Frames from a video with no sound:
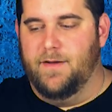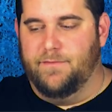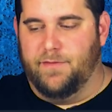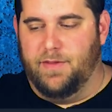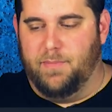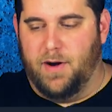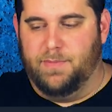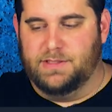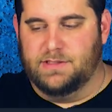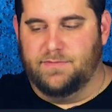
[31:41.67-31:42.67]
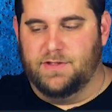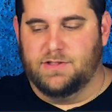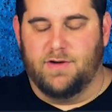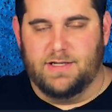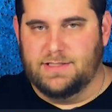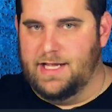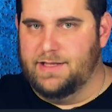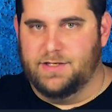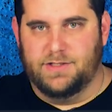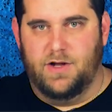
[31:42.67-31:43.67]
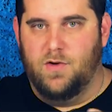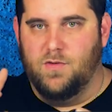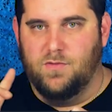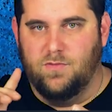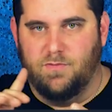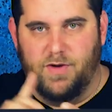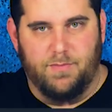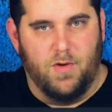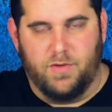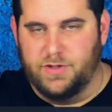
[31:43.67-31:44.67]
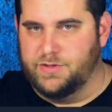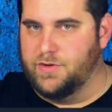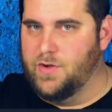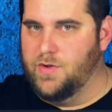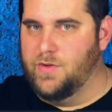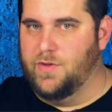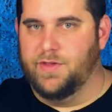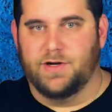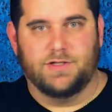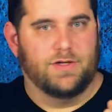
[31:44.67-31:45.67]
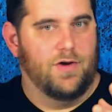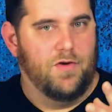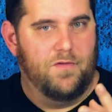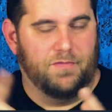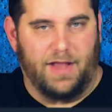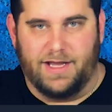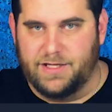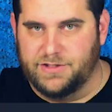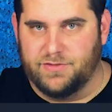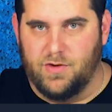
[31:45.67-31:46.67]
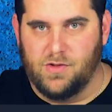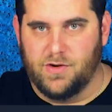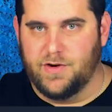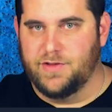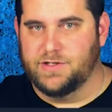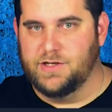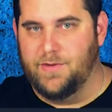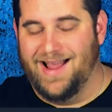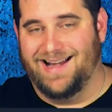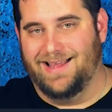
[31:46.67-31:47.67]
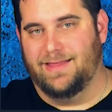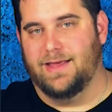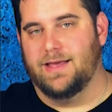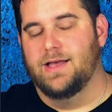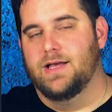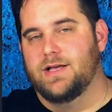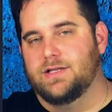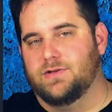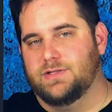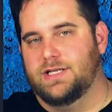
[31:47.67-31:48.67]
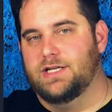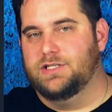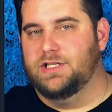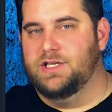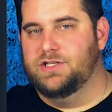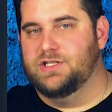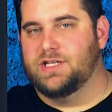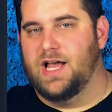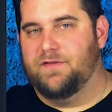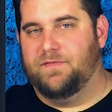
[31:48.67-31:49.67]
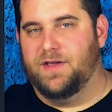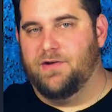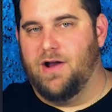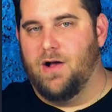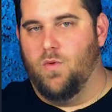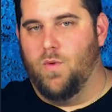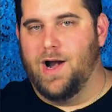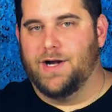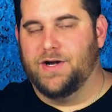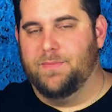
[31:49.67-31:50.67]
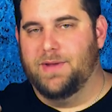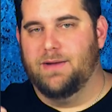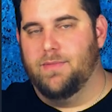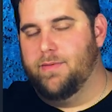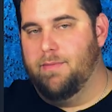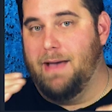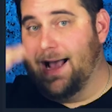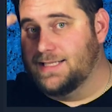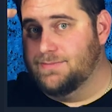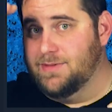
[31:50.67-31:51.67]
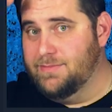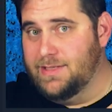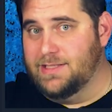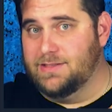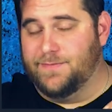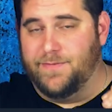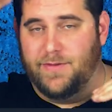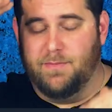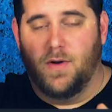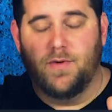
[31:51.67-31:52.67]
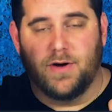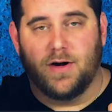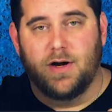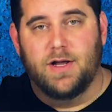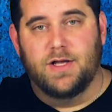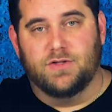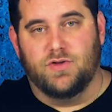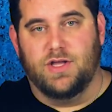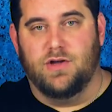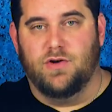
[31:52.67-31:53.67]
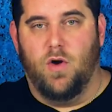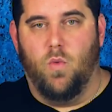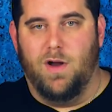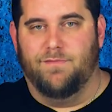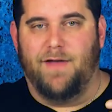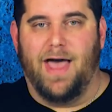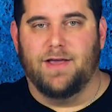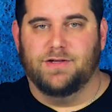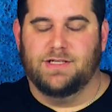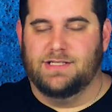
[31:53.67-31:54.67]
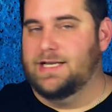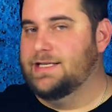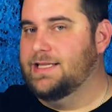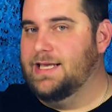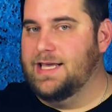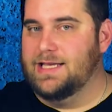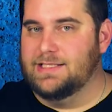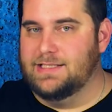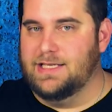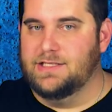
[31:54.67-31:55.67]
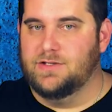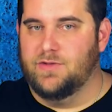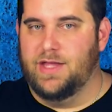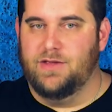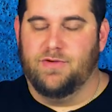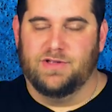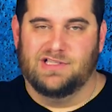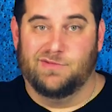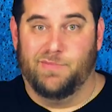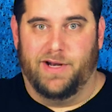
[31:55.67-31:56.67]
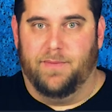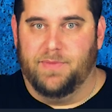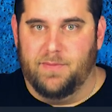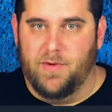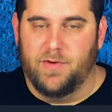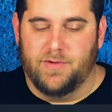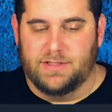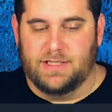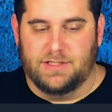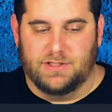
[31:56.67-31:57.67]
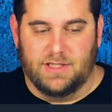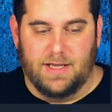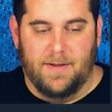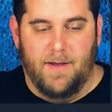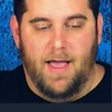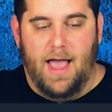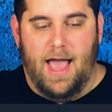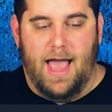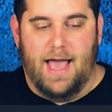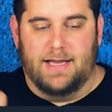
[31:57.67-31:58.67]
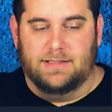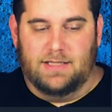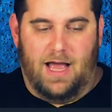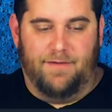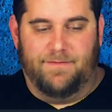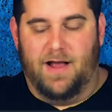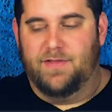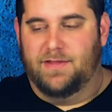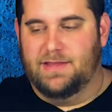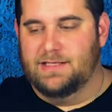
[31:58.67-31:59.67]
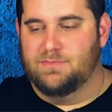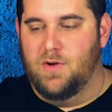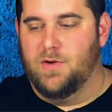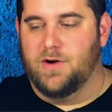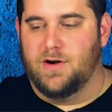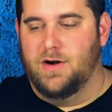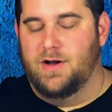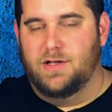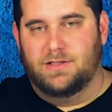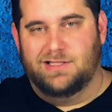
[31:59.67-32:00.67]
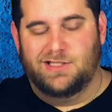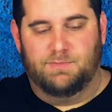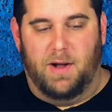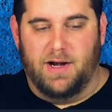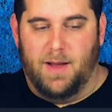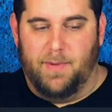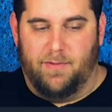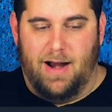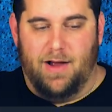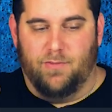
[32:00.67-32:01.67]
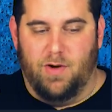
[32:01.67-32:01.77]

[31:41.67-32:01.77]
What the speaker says: for the purposes of this thrust stand, there's no remote control, there's no flight controller, there's no anything. So essentially you just got to figure out where your minimum and maximum is for the motor so that you know what values to send to the ESC so that you can spin up the motor essentially. And I found that this motor spun up around